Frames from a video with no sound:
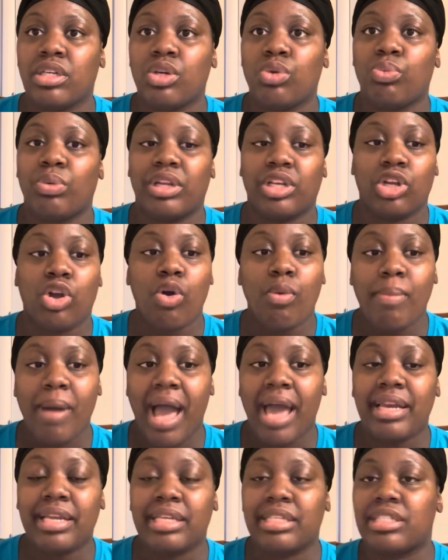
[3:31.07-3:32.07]
When
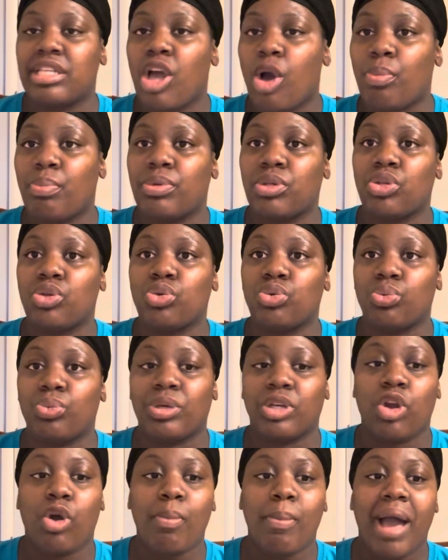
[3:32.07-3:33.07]
nobody is helping you, when
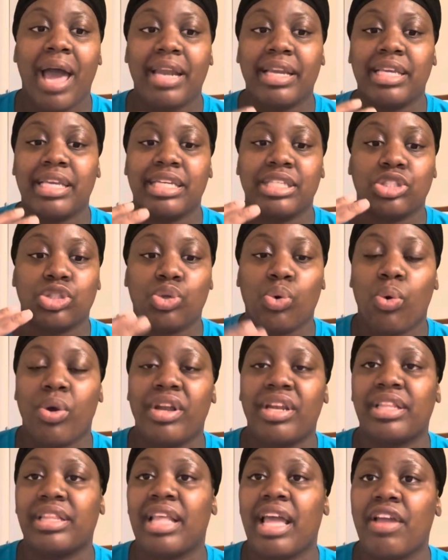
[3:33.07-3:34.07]
nobody is doing
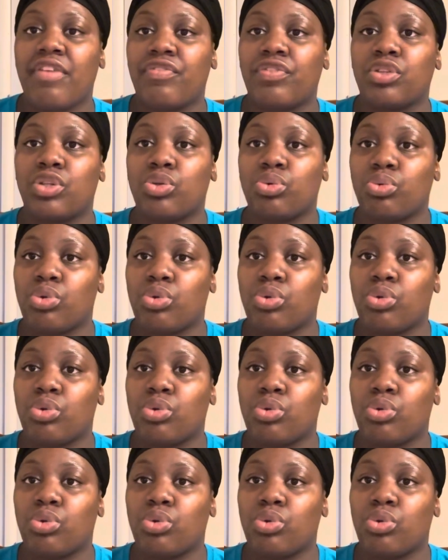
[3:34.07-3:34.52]
anything for you,